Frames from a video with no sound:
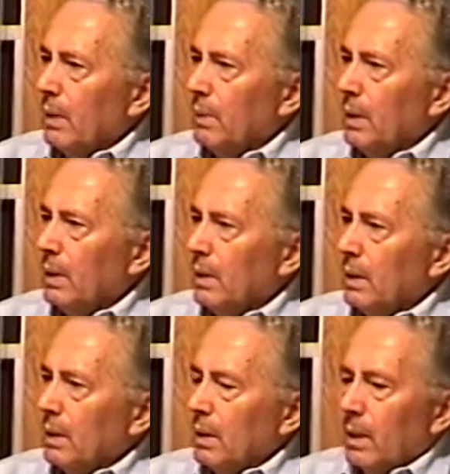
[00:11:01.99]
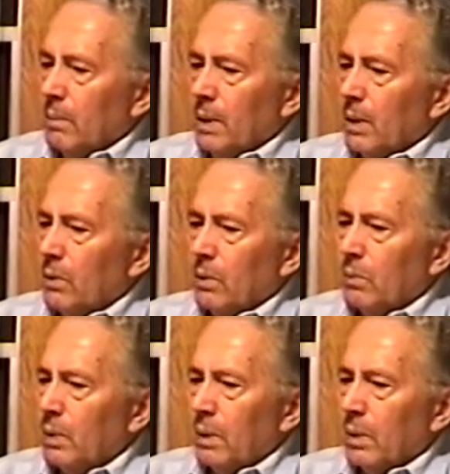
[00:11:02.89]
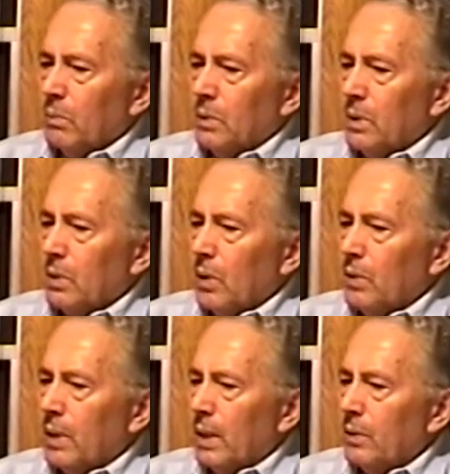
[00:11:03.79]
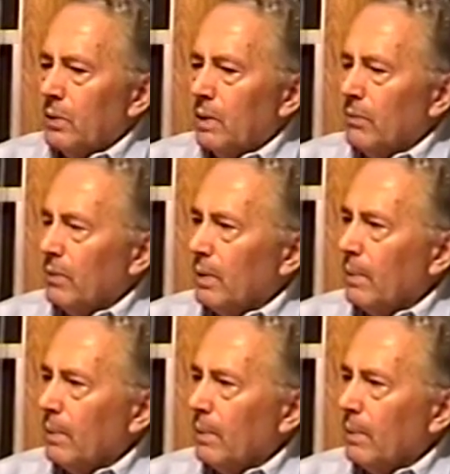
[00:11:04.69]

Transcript: I mean, it was just altogether different.